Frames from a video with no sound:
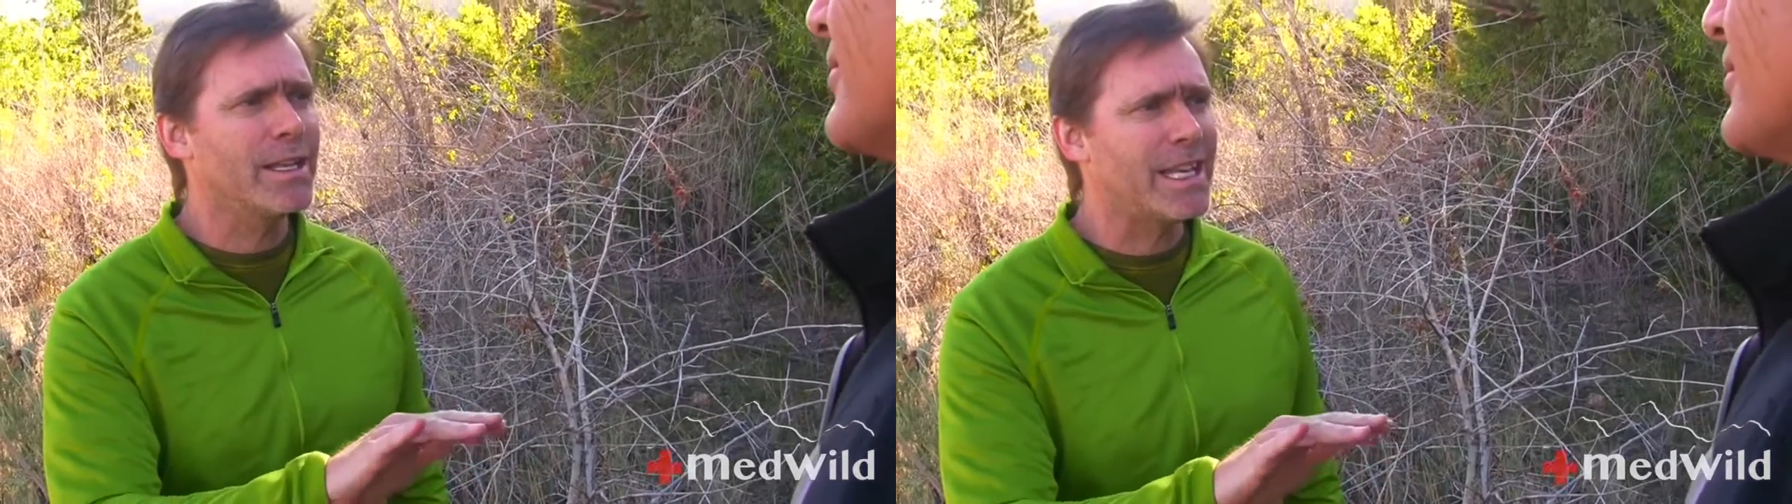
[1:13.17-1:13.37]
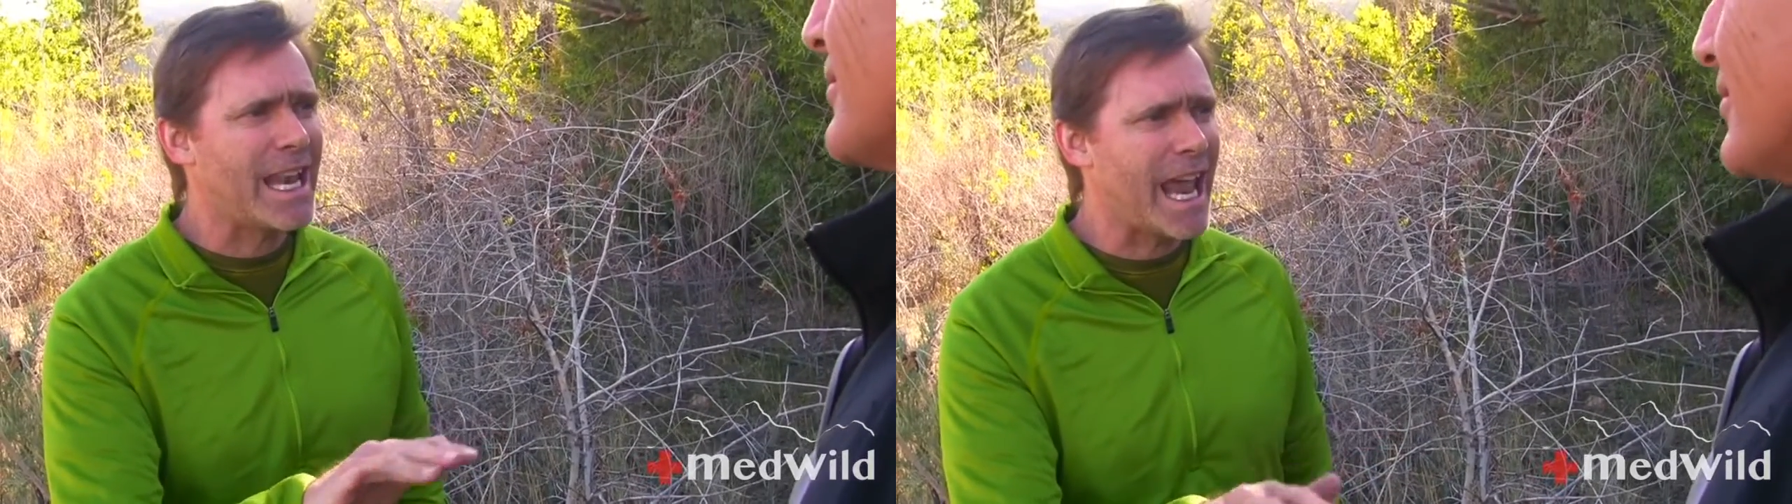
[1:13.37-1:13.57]

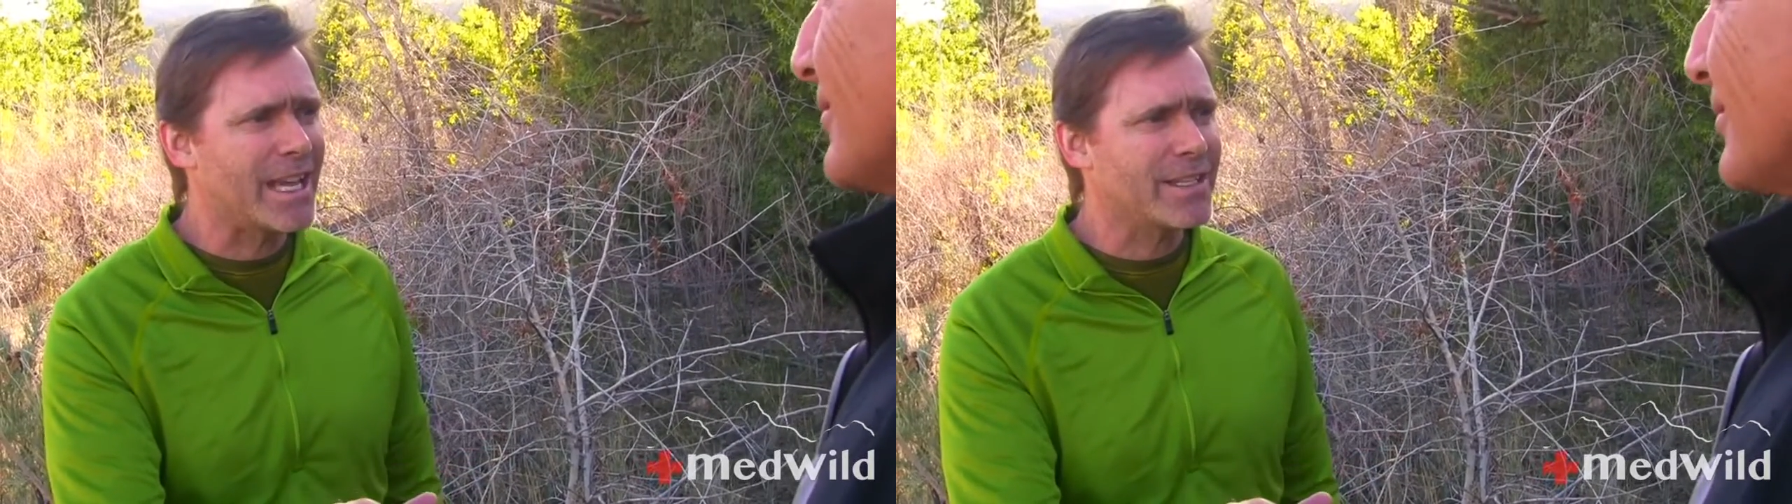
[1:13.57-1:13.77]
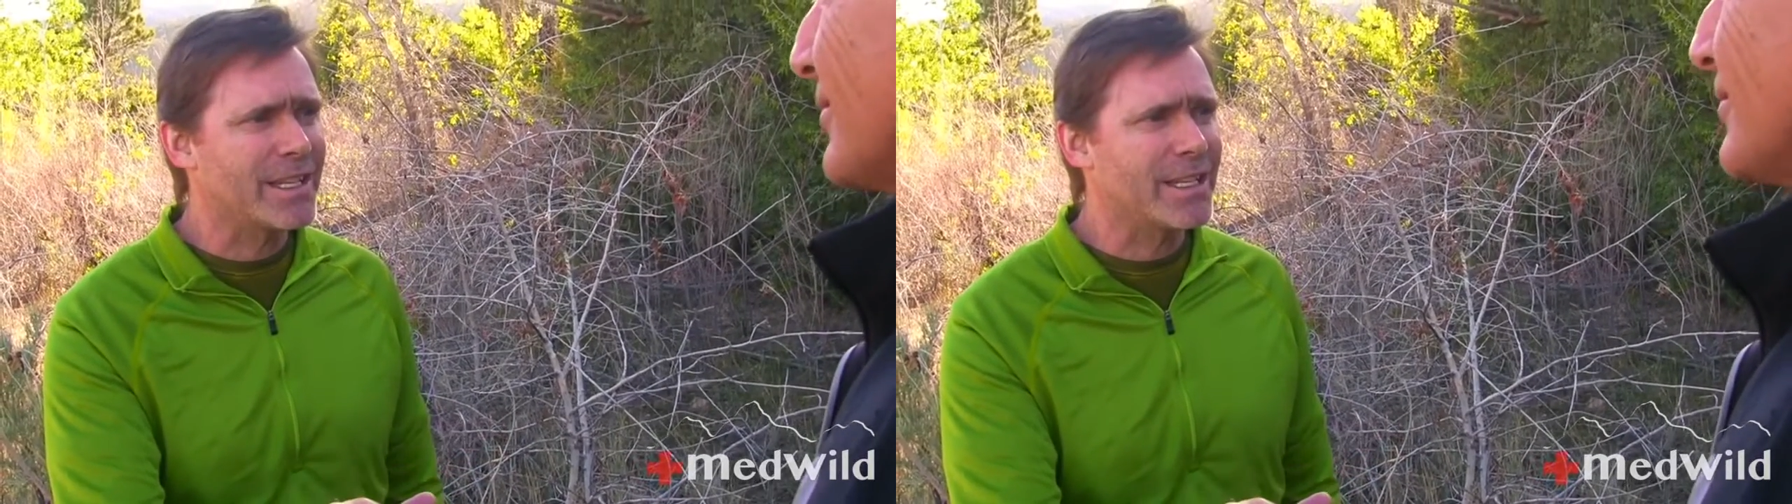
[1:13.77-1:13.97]

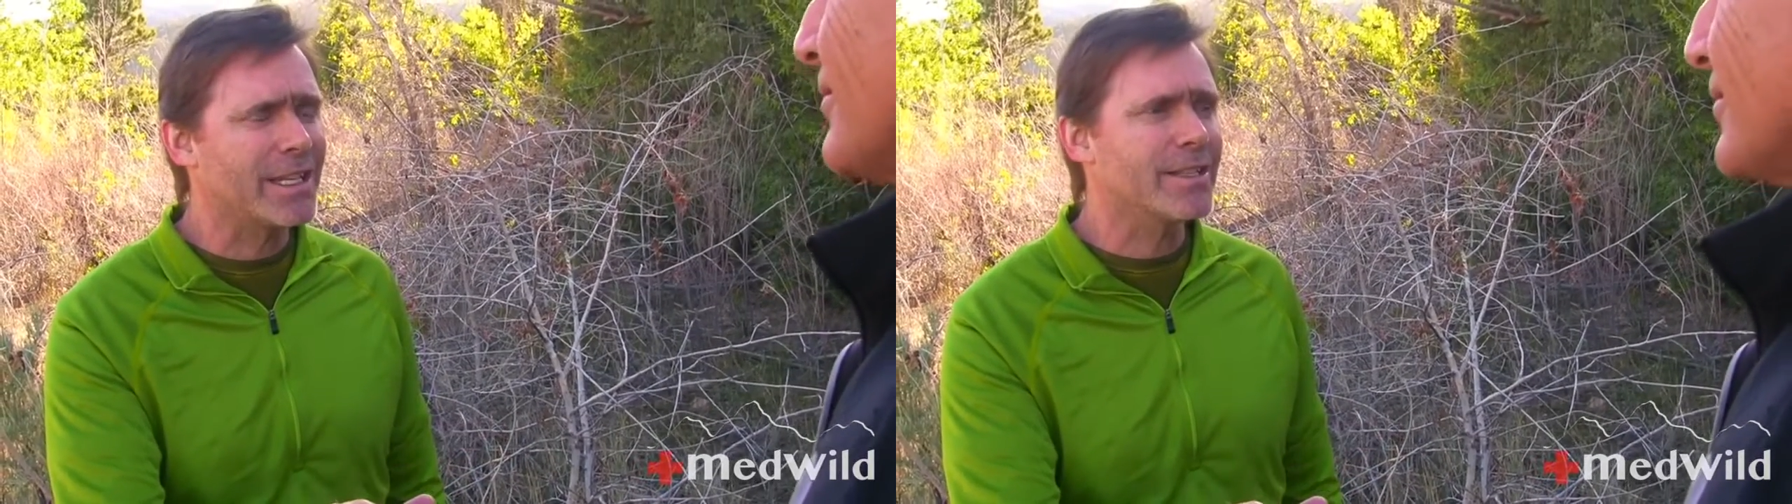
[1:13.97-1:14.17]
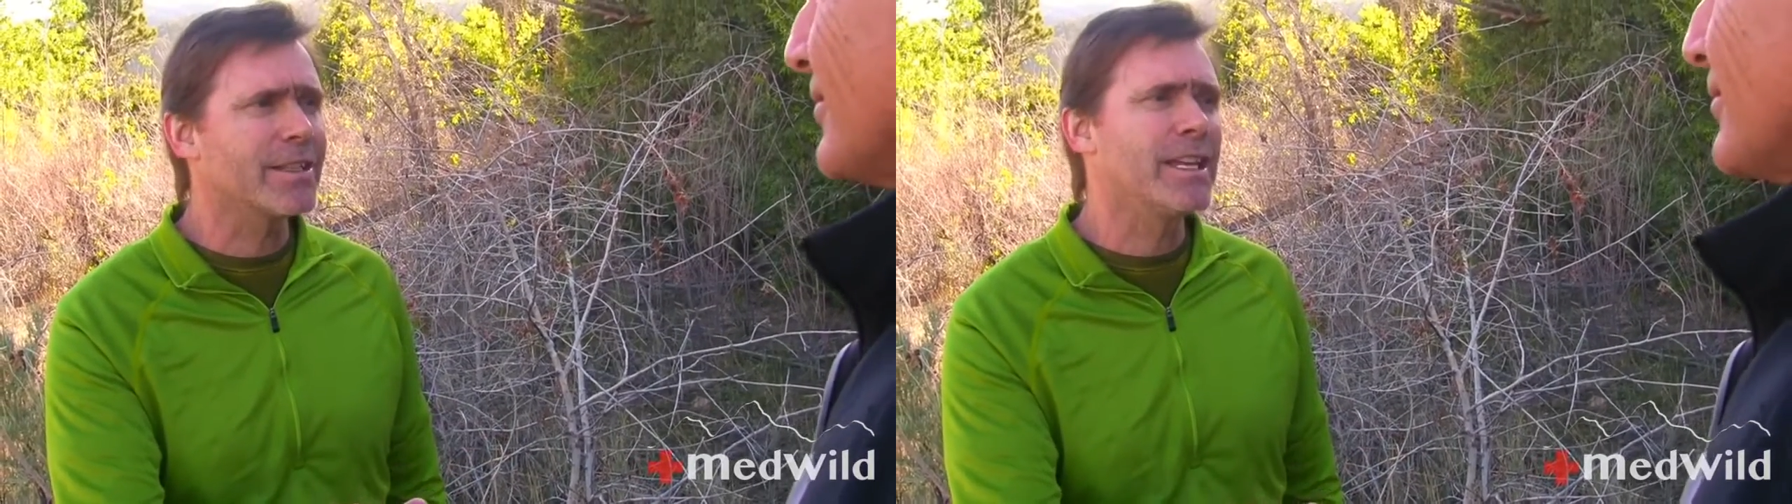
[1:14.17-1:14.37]

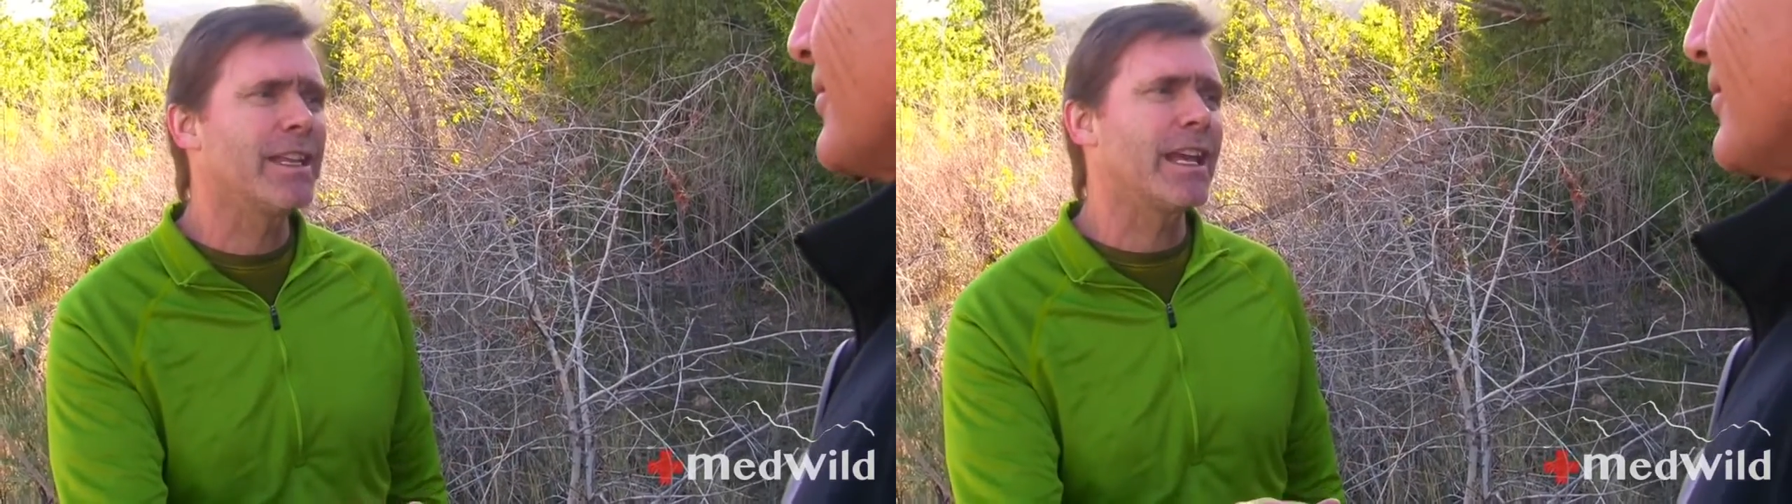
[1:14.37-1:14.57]
nastiness.